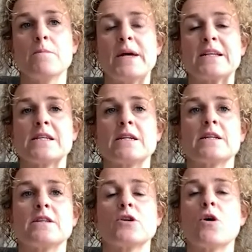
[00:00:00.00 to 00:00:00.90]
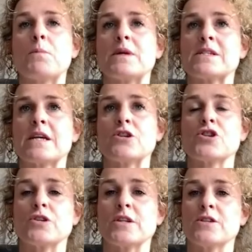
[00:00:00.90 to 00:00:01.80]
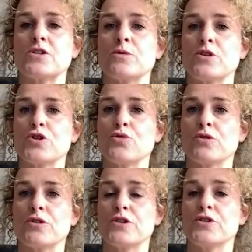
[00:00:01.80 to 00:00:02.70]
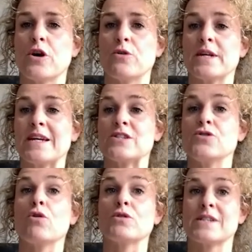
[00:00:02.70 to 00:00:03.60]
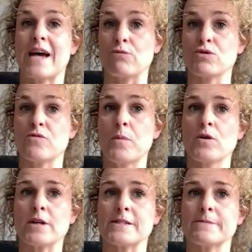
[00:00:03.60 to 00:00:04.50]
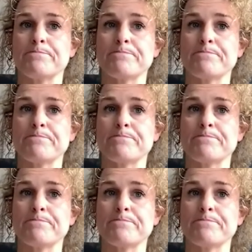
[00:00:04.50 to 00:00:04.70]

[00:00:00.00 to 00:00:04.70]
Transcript: Basically, the compensation is to ensure that the donor is not out of pocket.